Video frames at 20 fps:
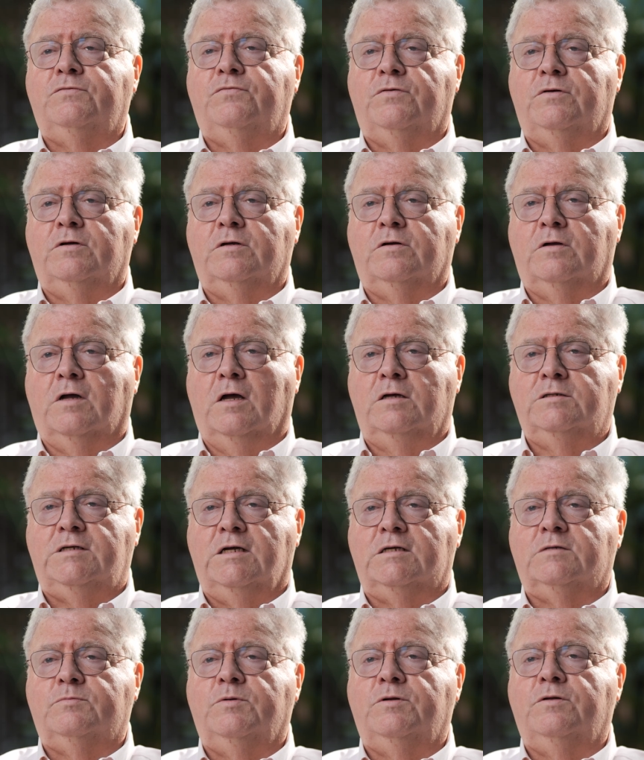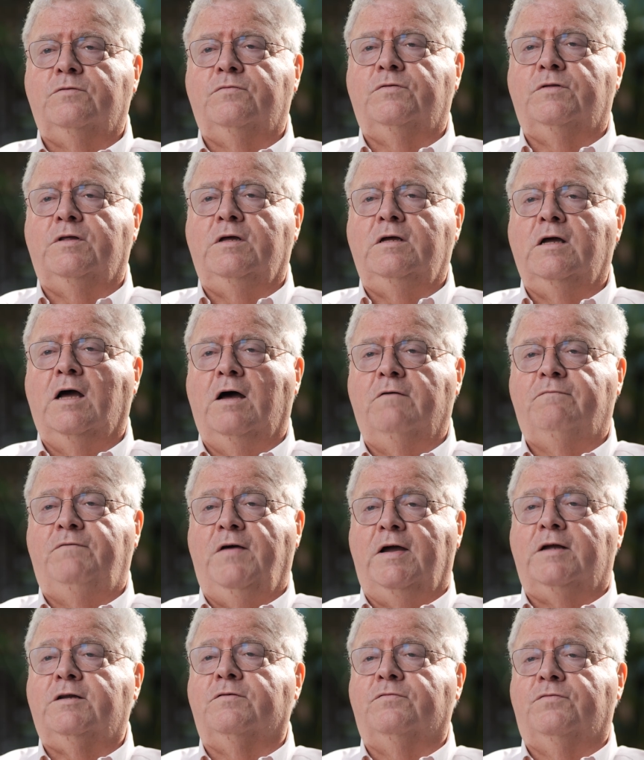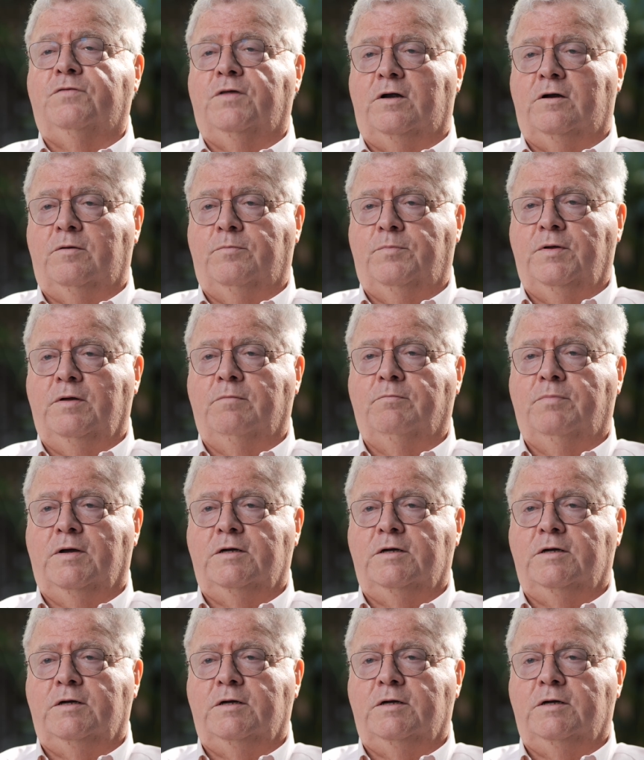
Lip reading: for assessment of the effect of therapy in